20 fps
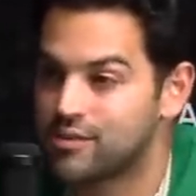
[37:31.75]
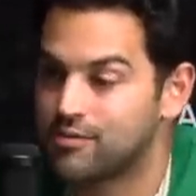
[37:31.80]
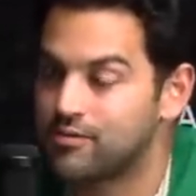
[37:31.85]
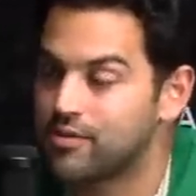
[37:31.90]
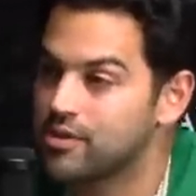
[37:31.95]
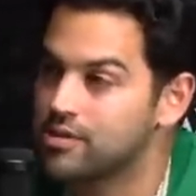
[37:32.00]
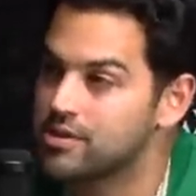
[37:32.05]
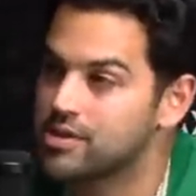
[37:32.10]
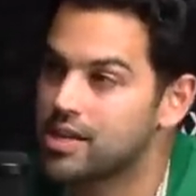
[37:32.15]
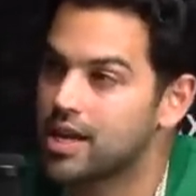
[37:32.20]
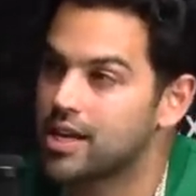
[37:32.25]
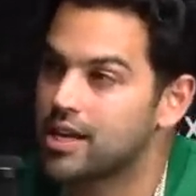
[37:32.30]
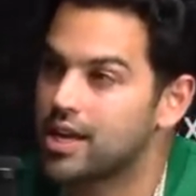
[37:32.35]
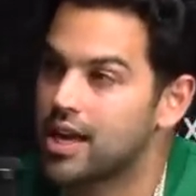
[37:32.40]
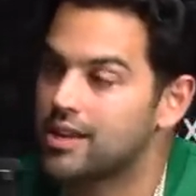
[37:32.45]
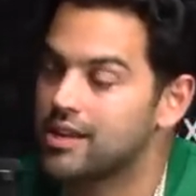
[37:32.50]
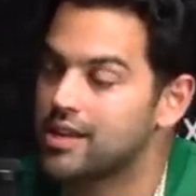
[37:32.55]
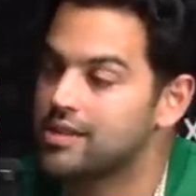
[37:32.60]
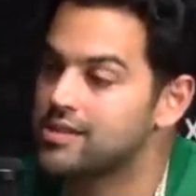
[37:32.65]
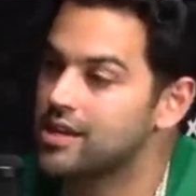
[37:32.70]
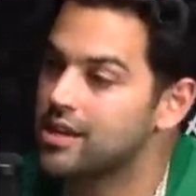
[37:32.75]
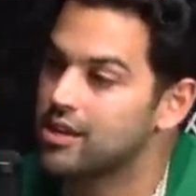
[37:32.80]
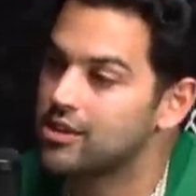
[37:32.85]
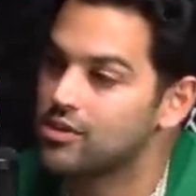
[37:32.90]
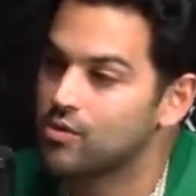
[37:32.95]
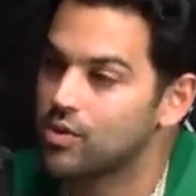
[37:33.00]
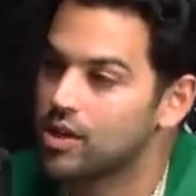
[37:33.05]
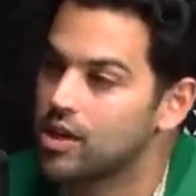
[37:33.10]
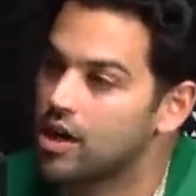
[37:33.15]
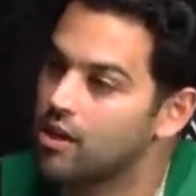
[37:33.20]
feels like and they tell you the
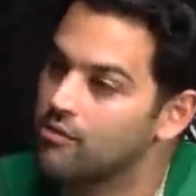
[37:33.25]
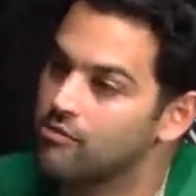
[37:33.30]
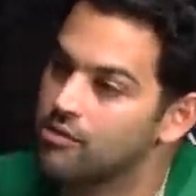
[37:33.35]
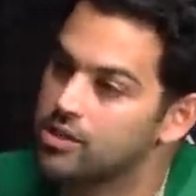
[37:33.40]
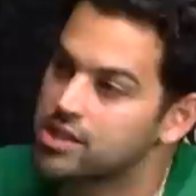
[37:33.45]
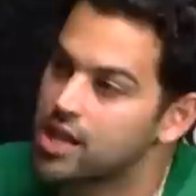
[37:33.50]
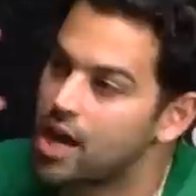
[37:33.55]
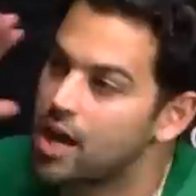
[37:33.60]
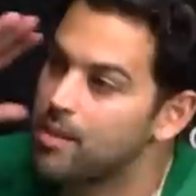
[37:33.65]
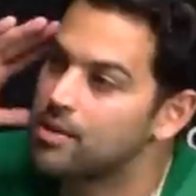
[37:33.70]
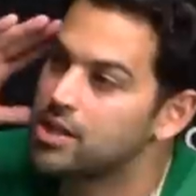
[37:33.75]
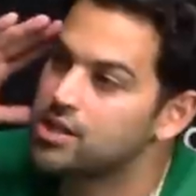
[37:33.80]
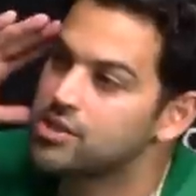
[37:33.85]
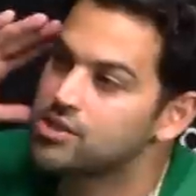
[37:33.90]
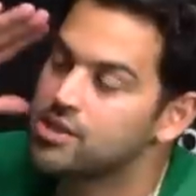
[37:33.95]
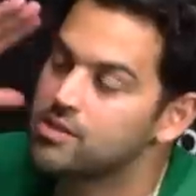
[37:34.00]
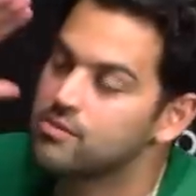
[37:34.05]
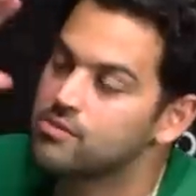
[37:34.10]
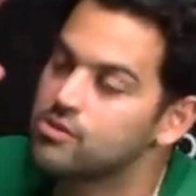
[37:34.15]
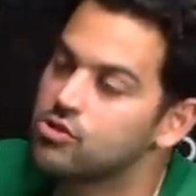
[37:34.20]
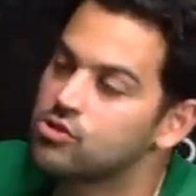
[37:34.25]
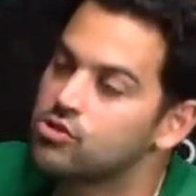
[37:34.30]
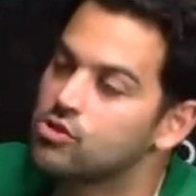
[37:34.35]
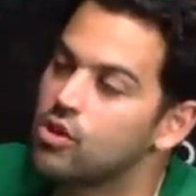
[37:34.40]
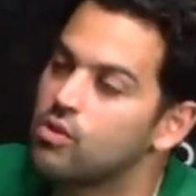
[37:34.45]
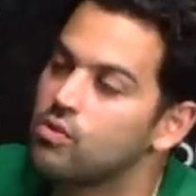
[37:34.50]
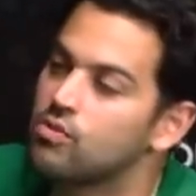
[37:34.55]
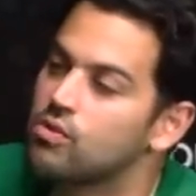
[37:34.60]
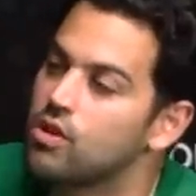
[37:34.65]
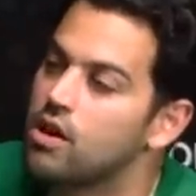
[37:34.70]
recovery time and it seems
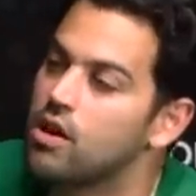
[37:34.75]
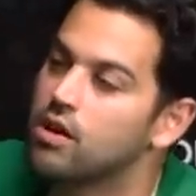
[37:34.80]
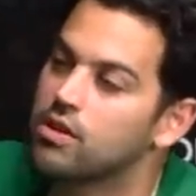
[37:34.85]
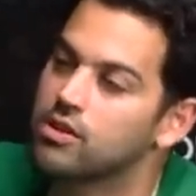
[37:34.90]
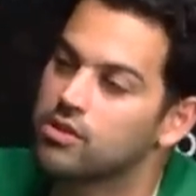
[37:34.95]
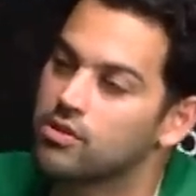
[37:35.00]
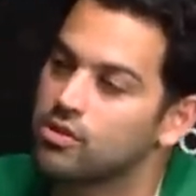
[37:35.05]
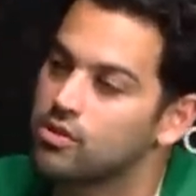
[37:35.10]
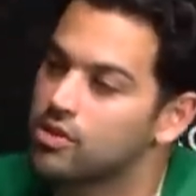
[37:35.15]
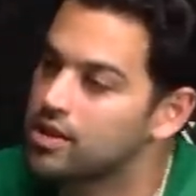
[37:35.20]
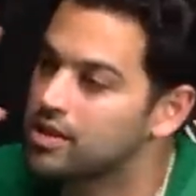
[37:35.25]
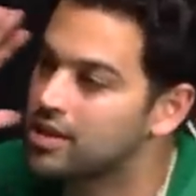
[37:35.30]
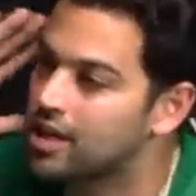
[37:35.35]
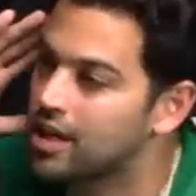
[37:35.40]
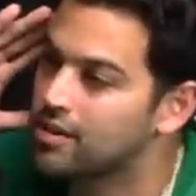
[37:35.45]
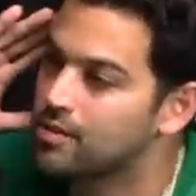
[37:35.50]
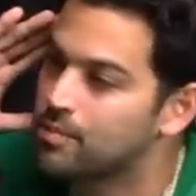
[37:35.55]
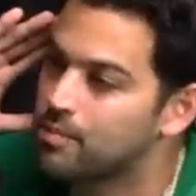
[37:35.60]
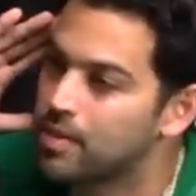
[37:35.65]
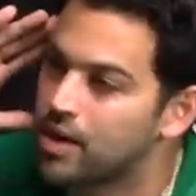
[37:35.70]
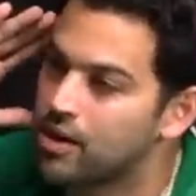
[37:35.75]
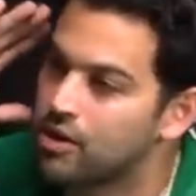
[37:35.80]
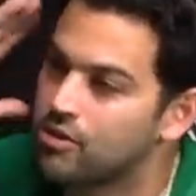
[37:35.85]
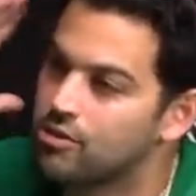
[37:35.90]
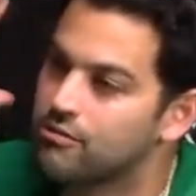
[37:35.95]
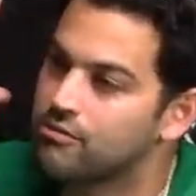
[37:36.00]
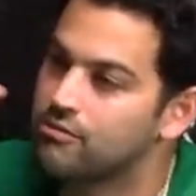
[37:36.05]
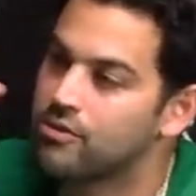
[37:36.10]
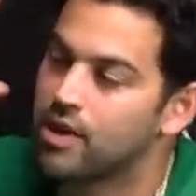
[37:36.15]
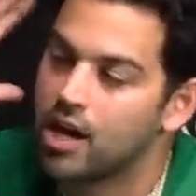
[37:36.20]
so long you're looking down the barrel
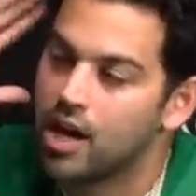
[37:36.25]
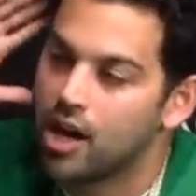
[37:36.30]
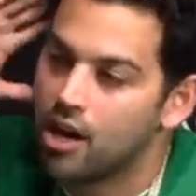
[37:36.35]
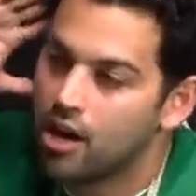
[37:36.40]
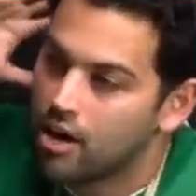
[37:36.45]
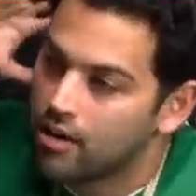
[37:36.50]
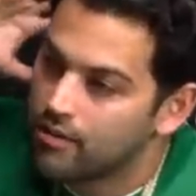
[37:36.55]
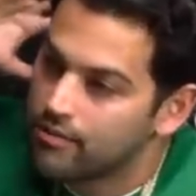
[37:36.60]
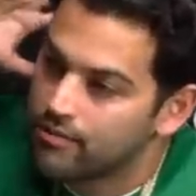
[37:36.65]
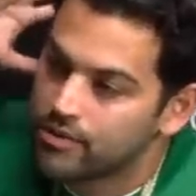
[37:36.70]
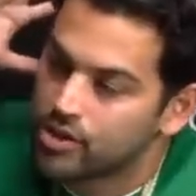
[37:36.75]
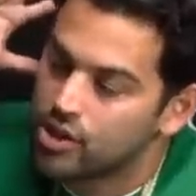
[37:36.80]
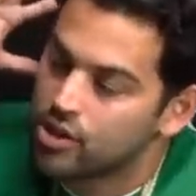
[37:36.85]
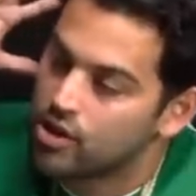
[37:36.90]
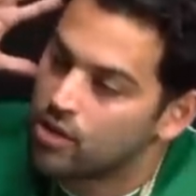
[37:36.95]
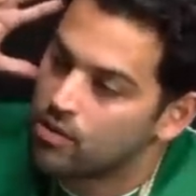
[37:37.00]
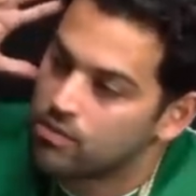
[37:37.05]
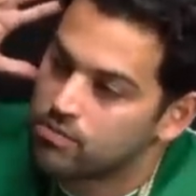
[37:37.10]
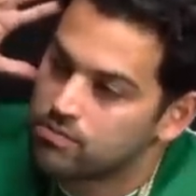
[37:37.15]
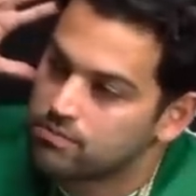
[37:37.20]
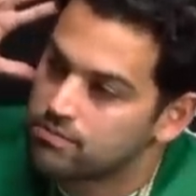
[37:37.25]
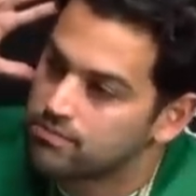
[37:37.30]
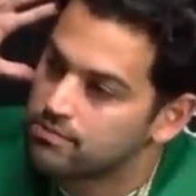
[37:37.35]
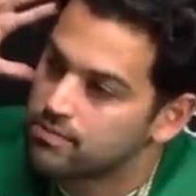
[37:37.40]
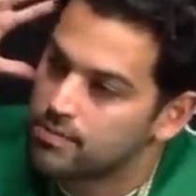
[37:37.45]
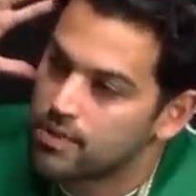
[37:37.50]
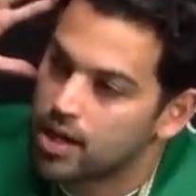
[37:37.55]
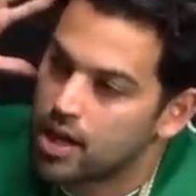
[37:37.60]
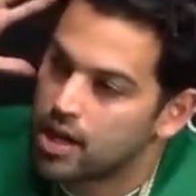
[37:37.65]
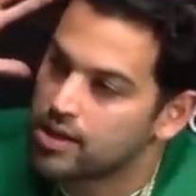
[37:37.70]
of you know
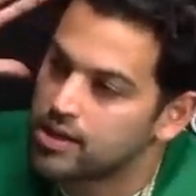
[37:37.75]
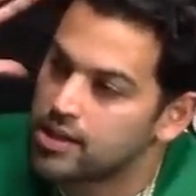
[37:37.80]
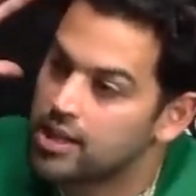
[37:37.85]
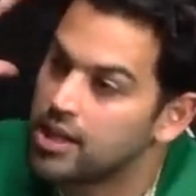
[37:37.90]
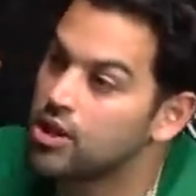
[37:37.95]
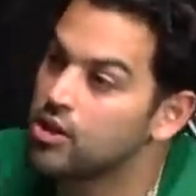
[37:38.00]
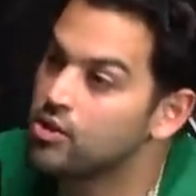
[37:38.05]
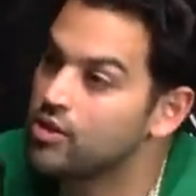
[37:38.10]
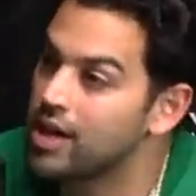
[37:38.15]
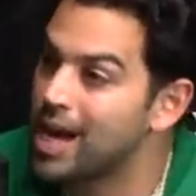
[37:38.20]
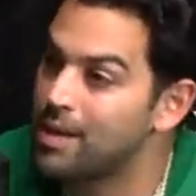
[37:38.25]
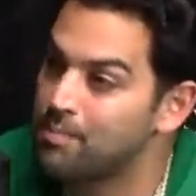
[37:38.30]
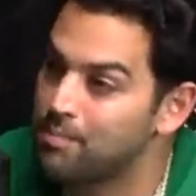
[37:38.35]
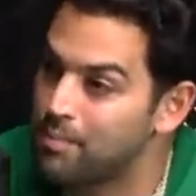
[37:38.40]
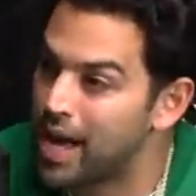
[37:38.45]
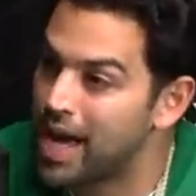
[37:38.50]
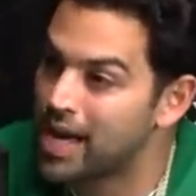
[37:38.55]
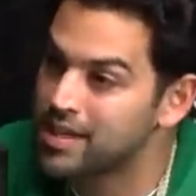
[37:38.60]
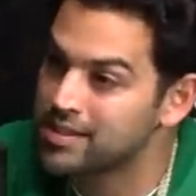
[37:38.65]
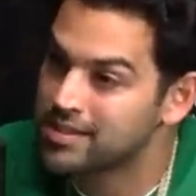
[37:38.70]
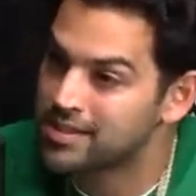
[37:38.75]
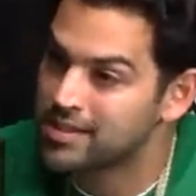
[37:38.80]
a year at yeah, best